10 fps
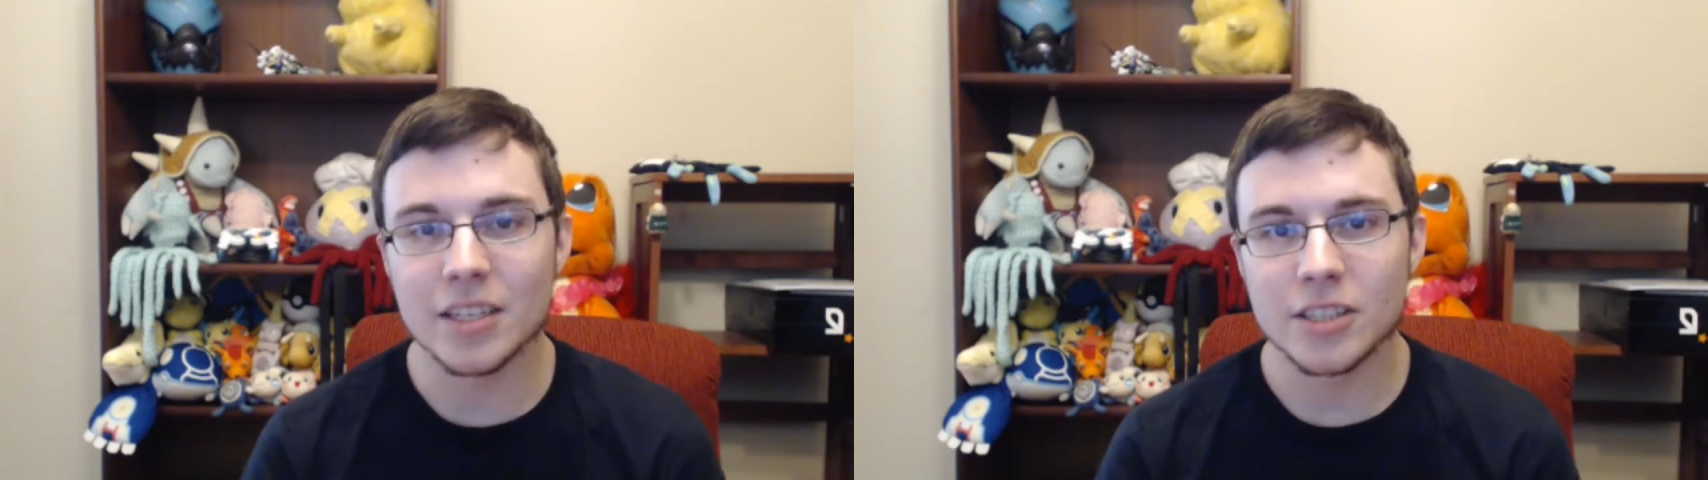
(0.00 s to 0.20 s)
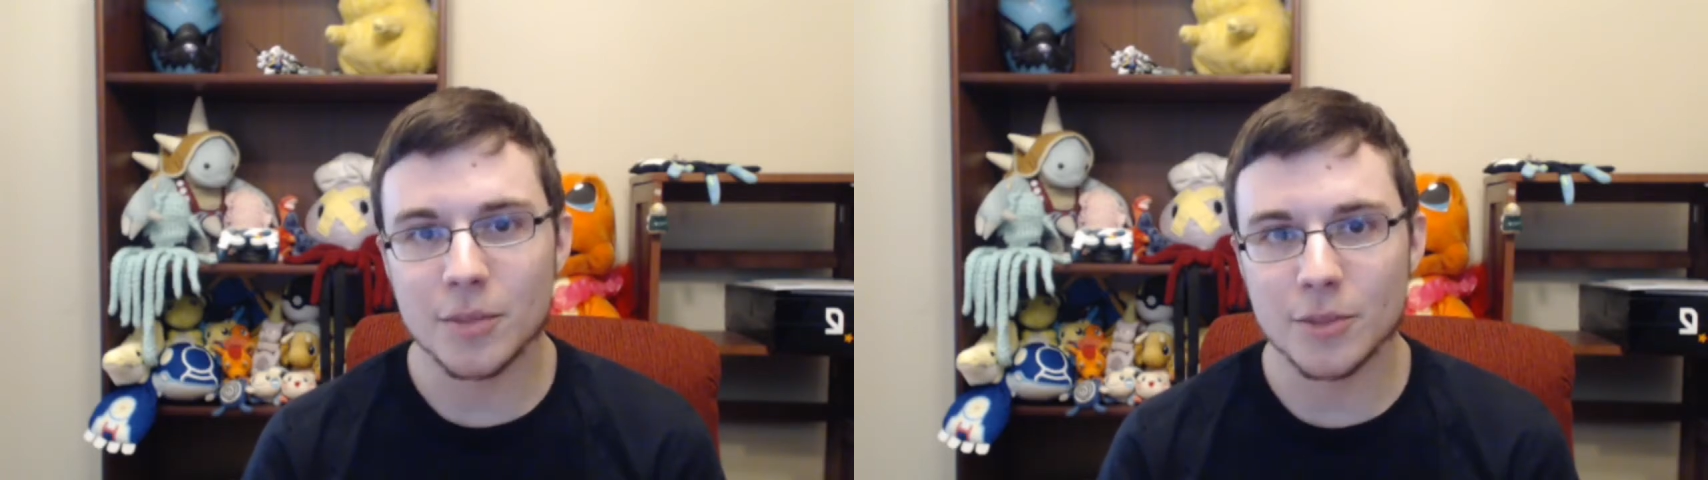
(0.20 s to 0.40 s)

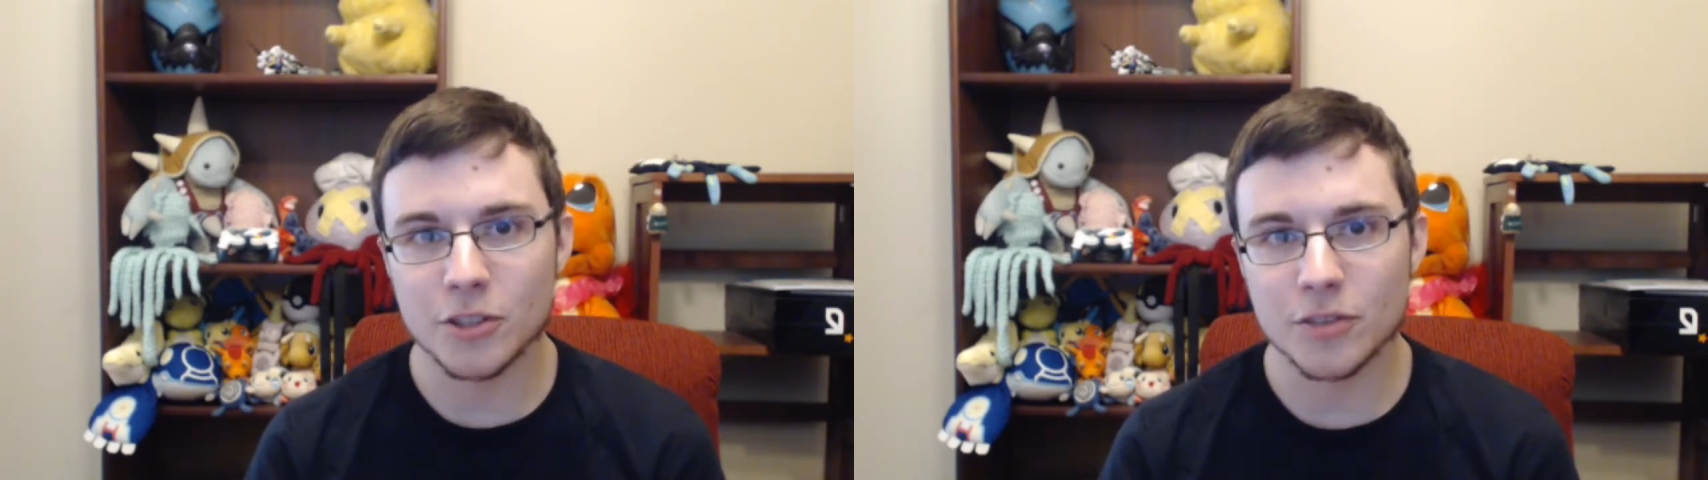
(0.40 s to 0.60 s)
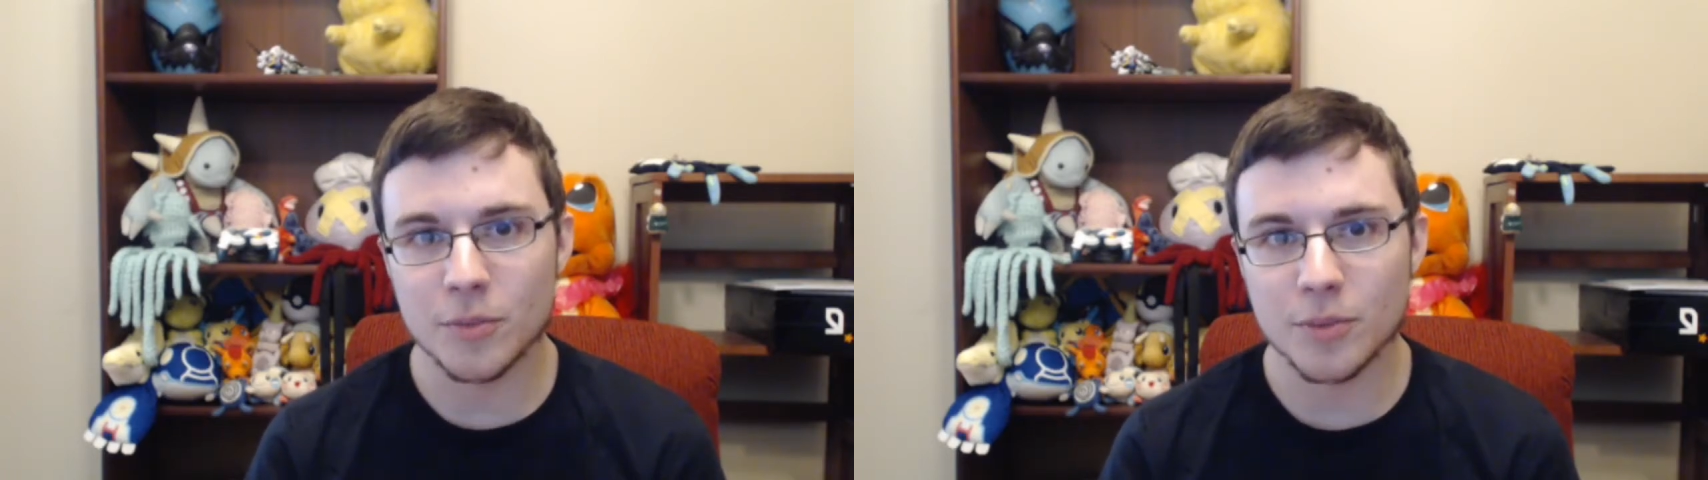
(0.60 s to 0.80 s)
temperature
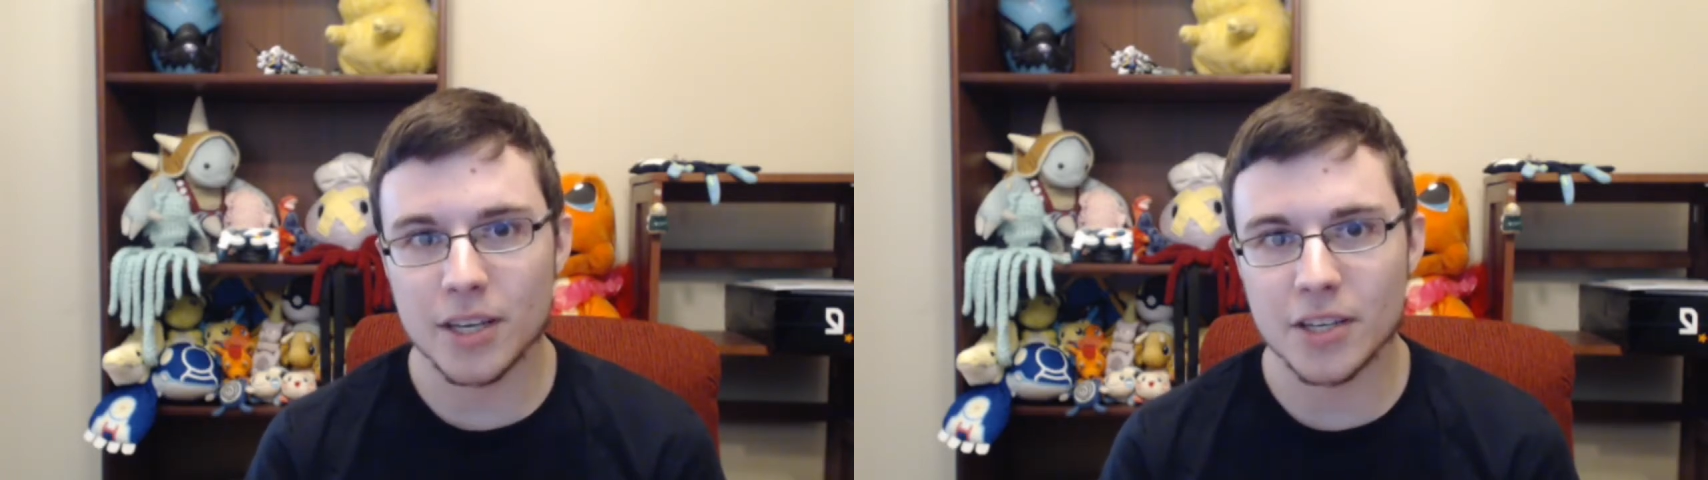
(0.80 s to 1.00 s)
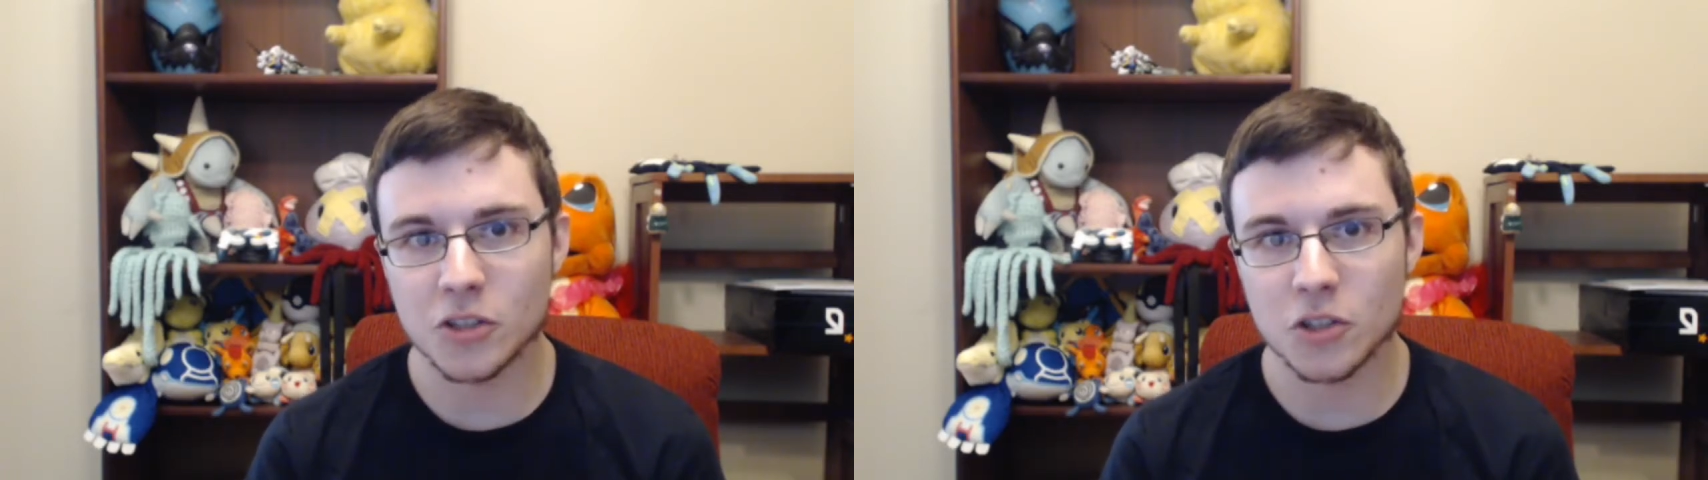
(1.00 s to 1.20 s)
of the
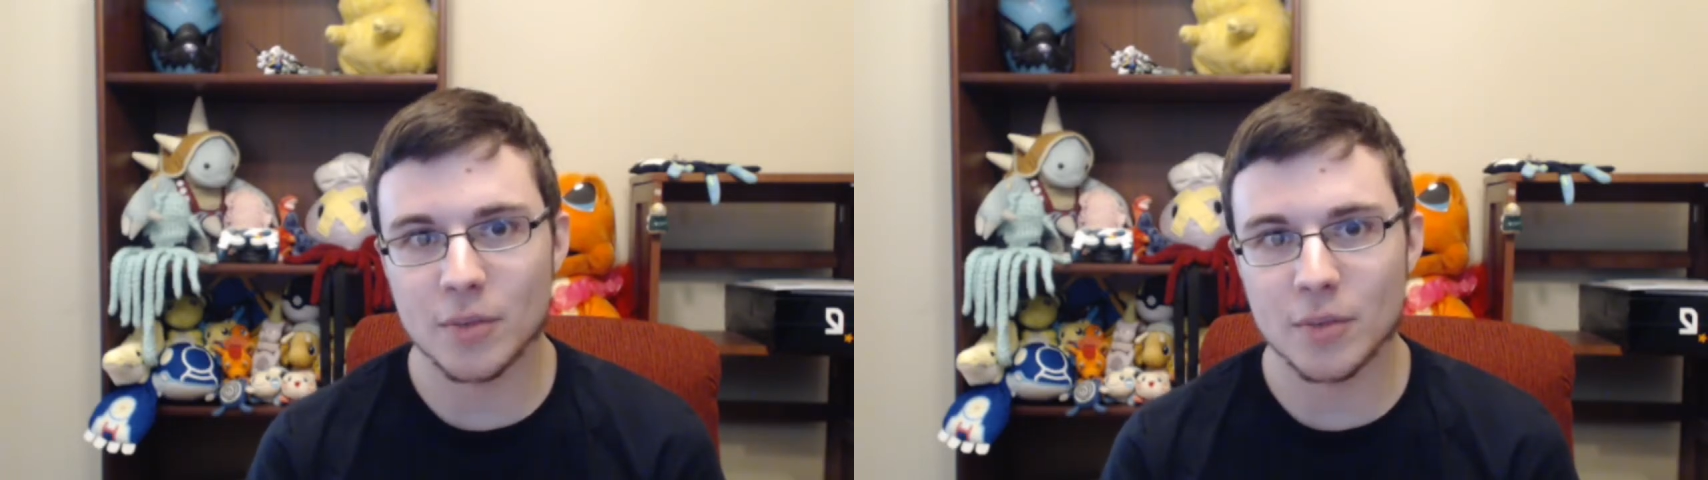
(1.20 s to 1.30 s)
place, or